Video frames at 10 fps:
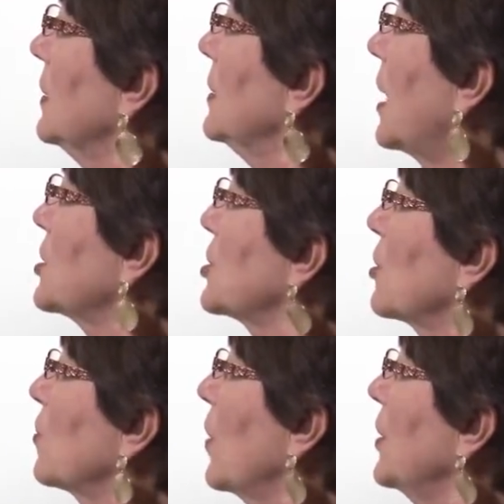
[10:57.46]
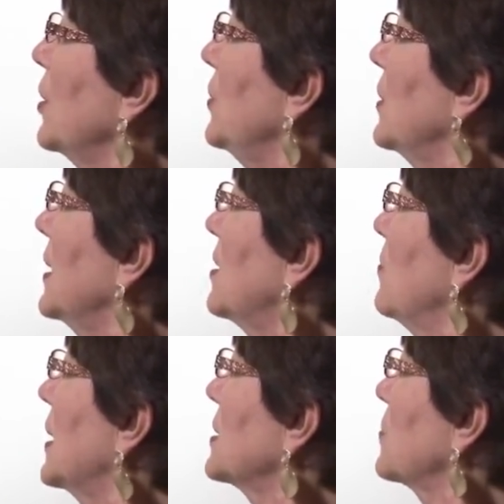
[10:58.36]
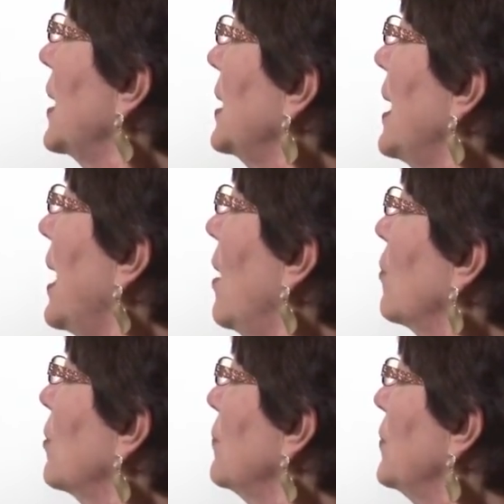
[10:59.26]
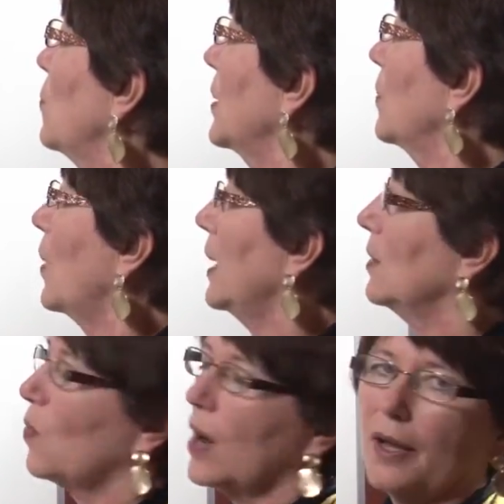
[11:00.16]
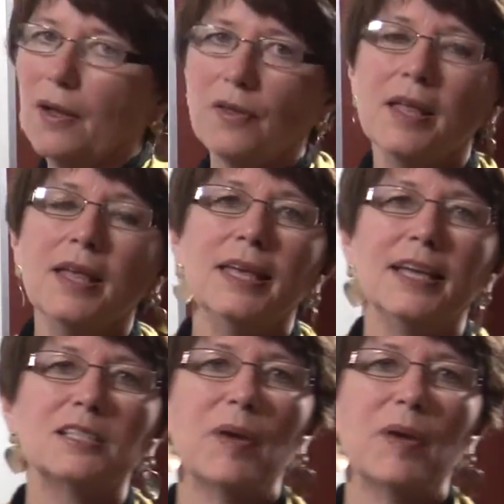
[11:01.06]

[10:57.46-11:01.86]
not sure whether you can get the best rate now, or if you want to wait a while, it's